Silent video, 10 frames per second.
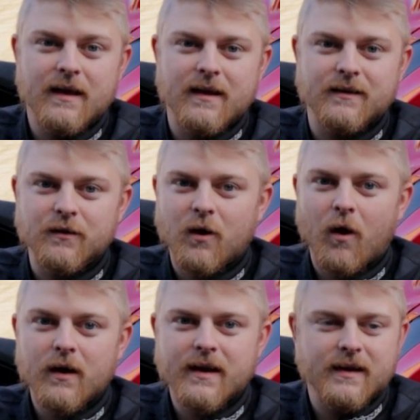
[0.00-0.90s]
And
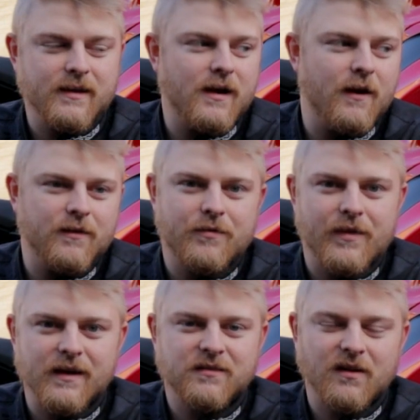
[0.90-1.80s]
Ducati, you know,
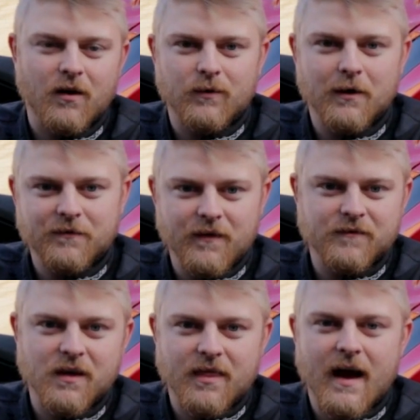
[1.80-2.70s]
they sell around
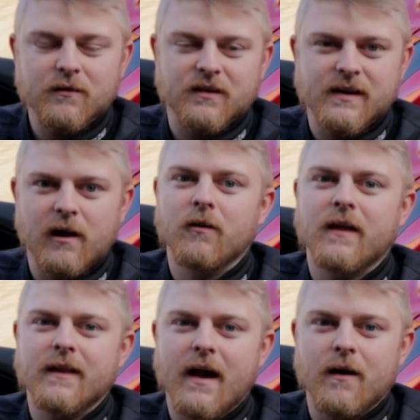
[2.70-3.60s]
50,000
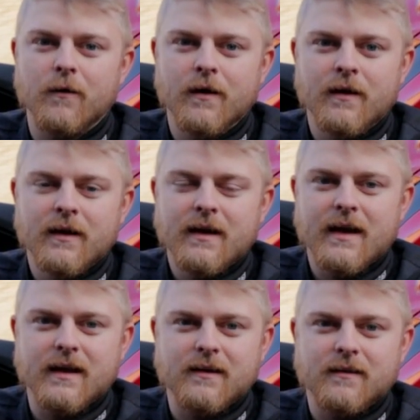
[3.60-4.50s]
yearly now,
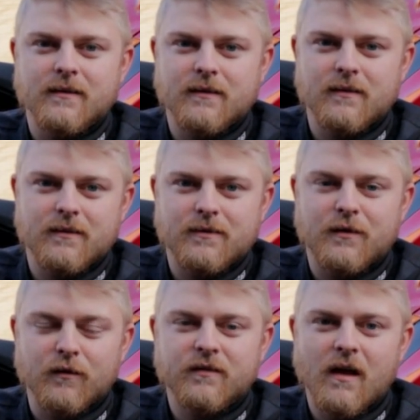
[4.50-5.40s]
and
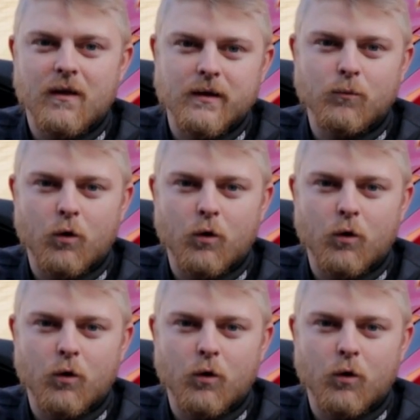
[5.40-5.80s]
they're selling more